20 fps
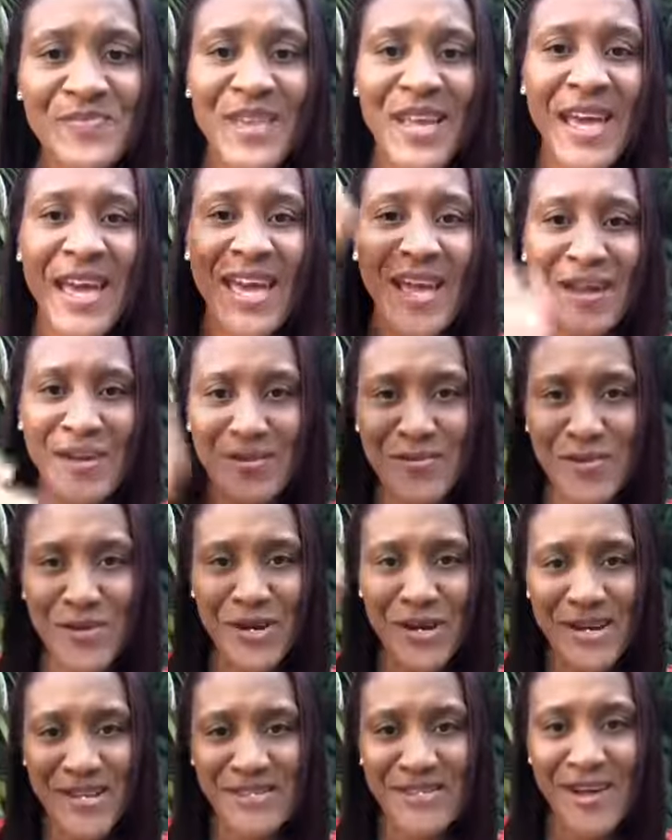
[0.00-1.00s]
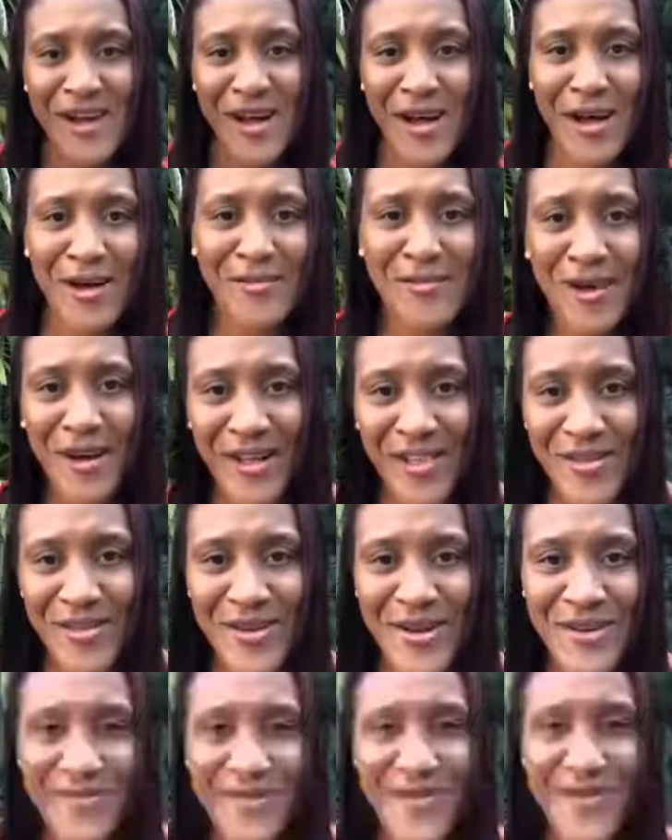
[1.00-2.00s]
Hey, good morning, Tom, all the
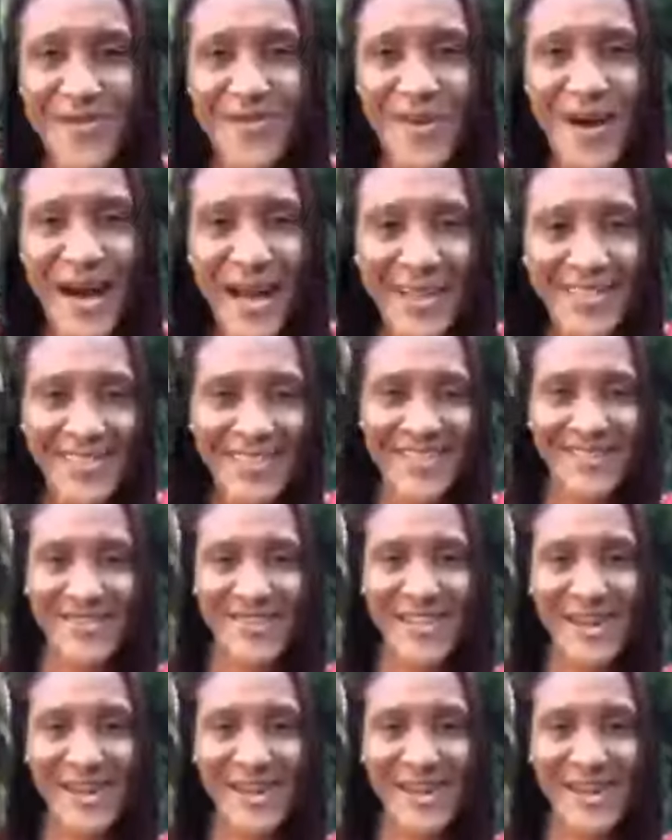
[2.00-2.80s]
way from Bali. We